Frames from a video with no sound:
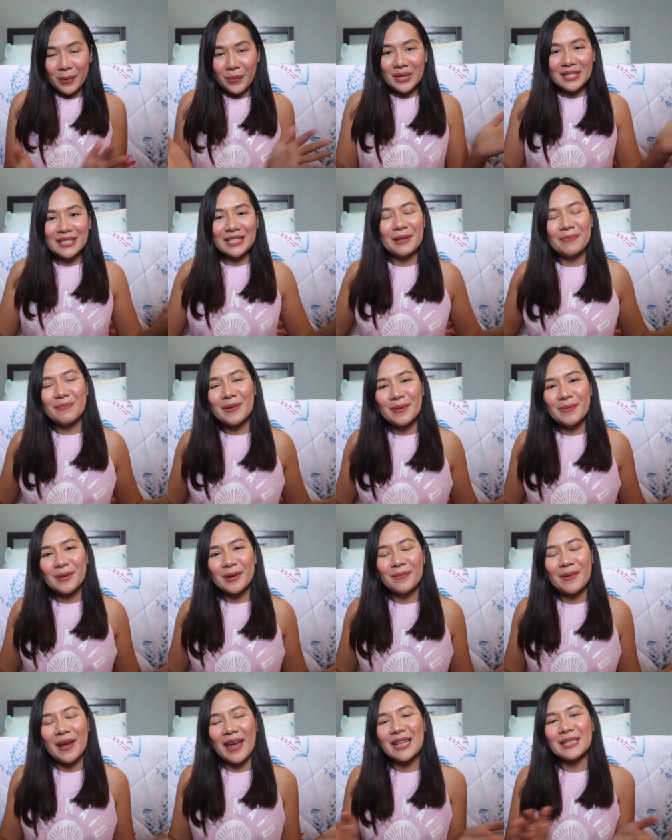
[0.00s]
What's up, my
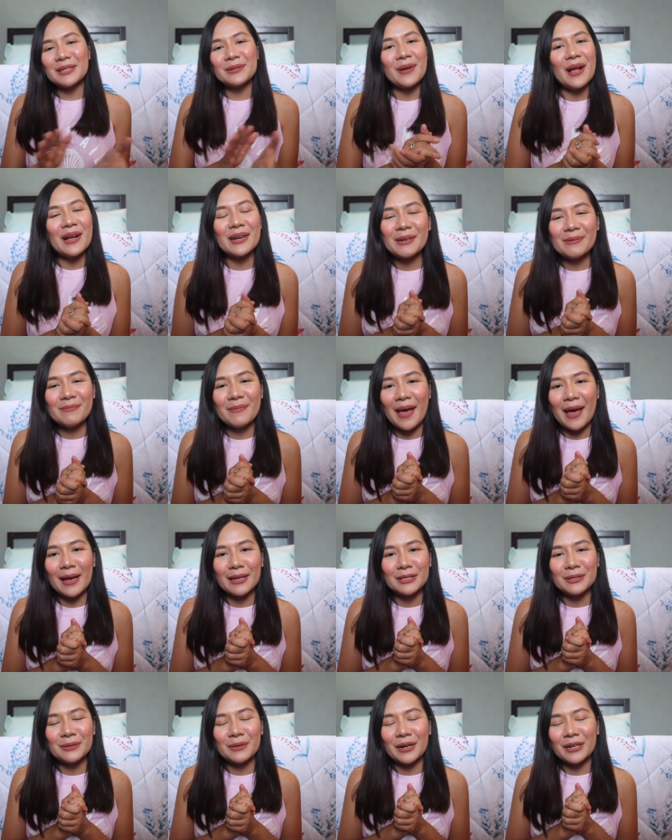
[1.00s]
mermaids? Welcome
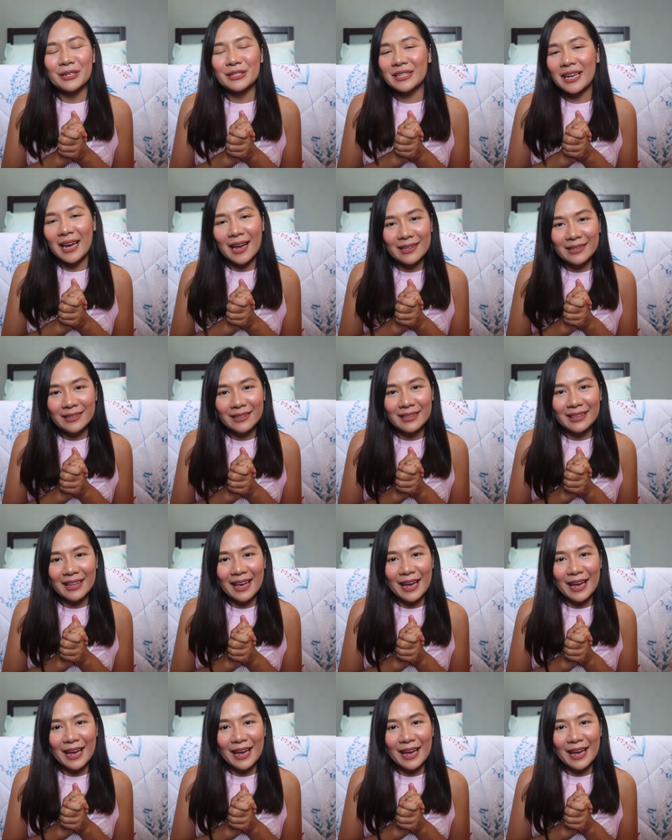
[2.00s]
back to our channel.